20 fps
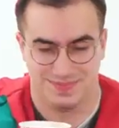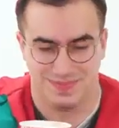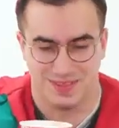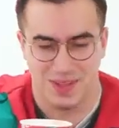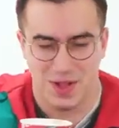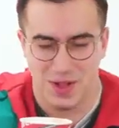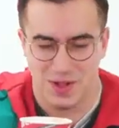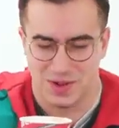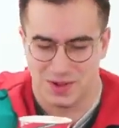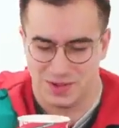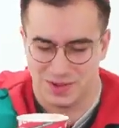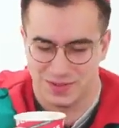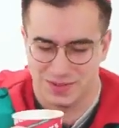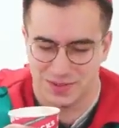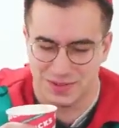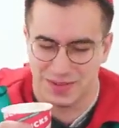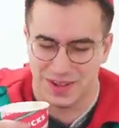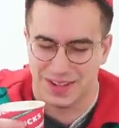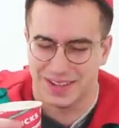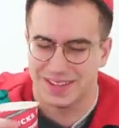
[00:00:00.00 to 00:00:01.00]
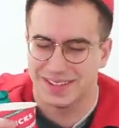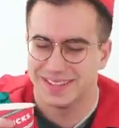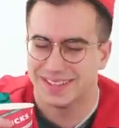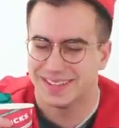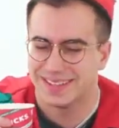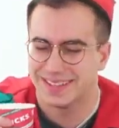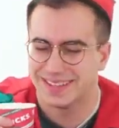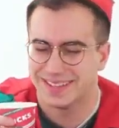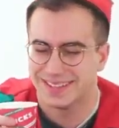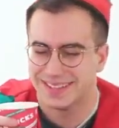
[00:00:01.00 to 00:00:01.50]
No, what?
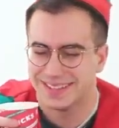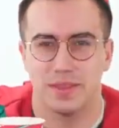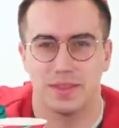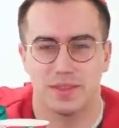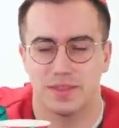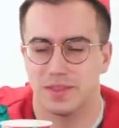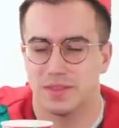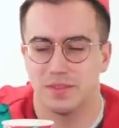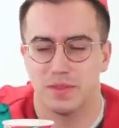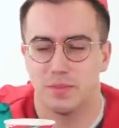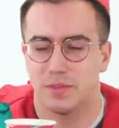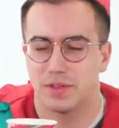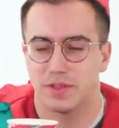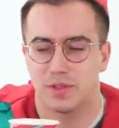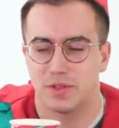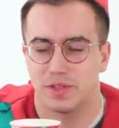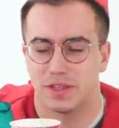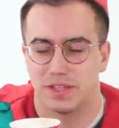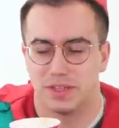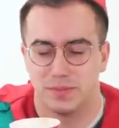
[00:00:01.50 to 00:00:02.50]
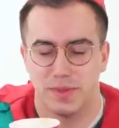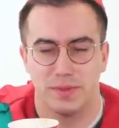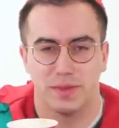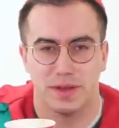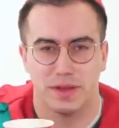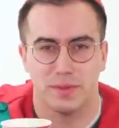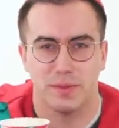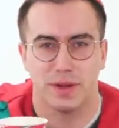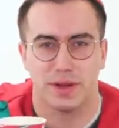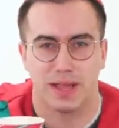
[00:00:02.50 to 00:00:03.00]
This isn't a British thing. Do people
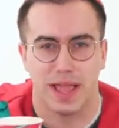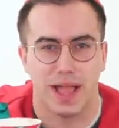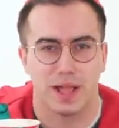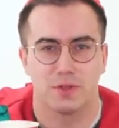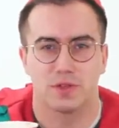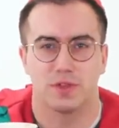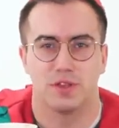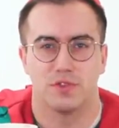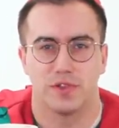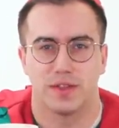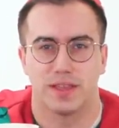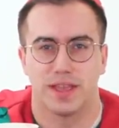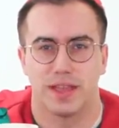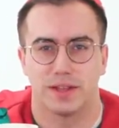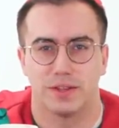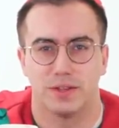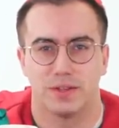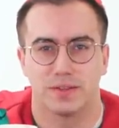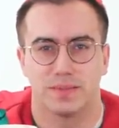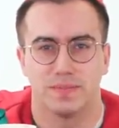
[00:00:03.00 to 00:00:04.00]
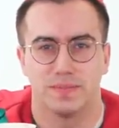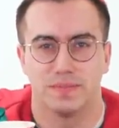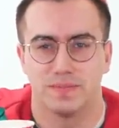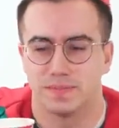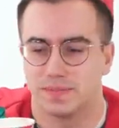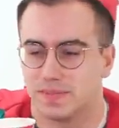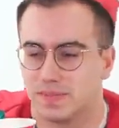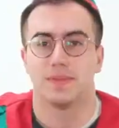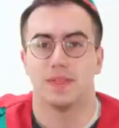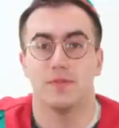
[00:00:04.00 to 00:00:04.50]
in America actually drink eggnog?
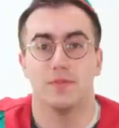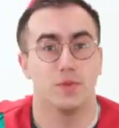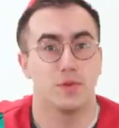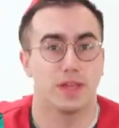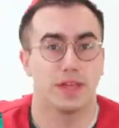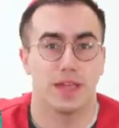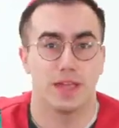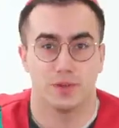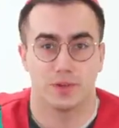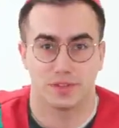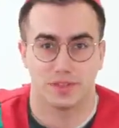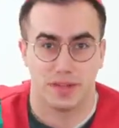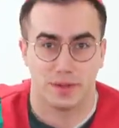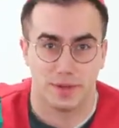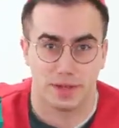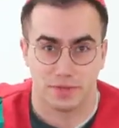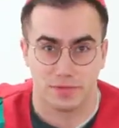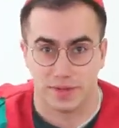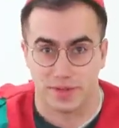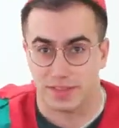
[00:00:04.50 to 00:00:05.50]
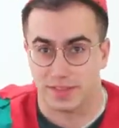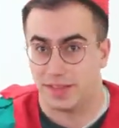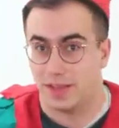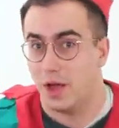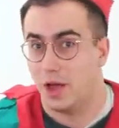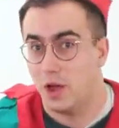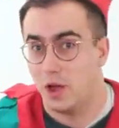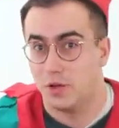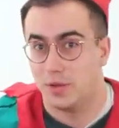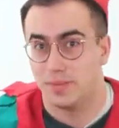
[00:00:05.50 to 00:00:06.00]
If you want to get your Starbucks fix at
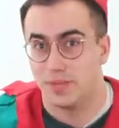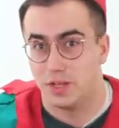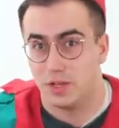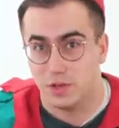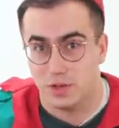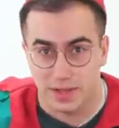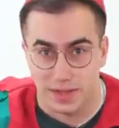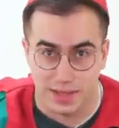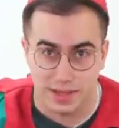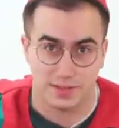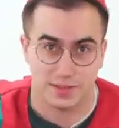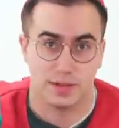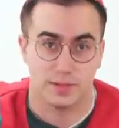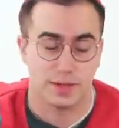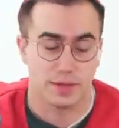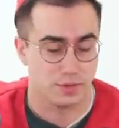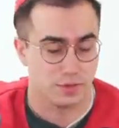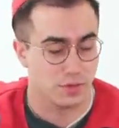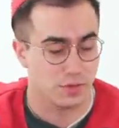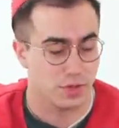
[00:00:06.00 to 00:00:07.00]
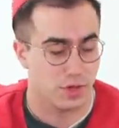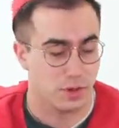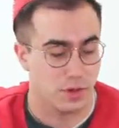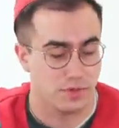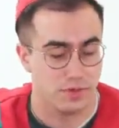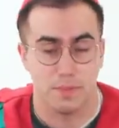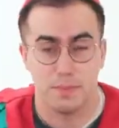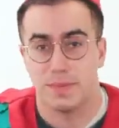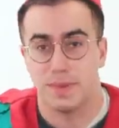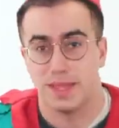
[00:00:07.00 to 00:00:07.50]
home, then UK Starbucks also
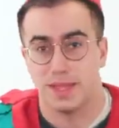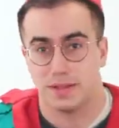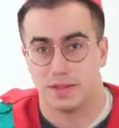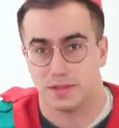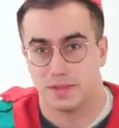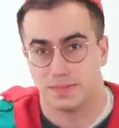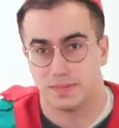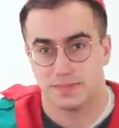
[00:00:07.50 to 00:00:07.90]
offer beans.